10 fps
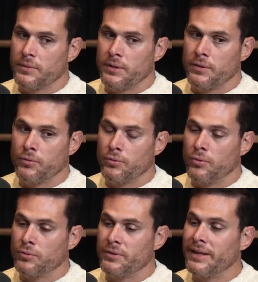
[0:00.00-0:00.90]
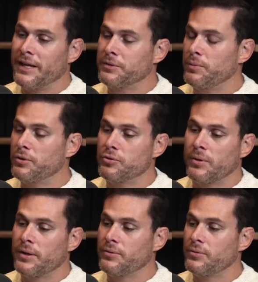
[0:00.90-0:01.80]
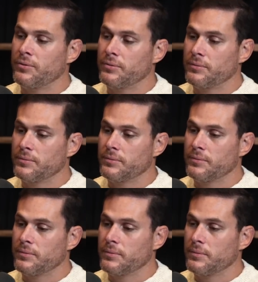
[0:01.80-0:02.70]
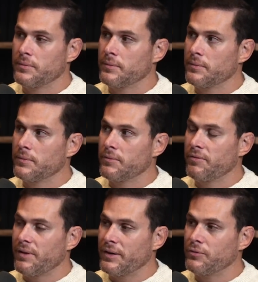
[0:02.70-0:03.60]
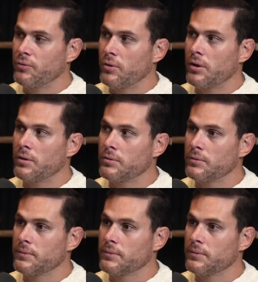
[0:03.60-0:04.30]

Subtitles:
desperately try to fight so hard.